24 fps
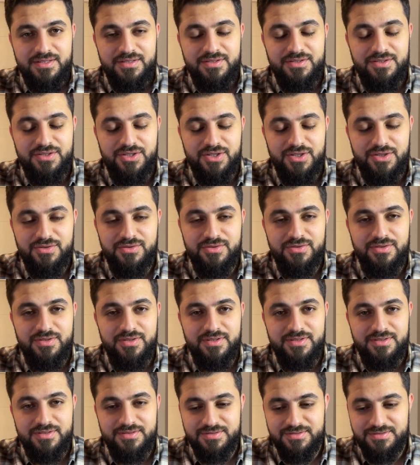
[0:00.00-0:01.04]
You know,
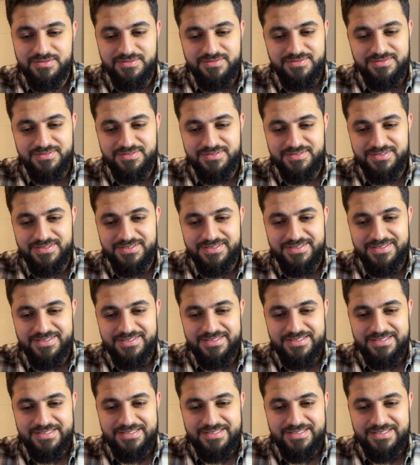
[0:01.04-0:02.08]

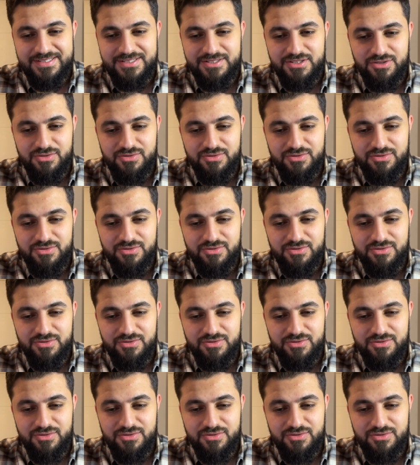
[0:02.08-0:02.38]
there's no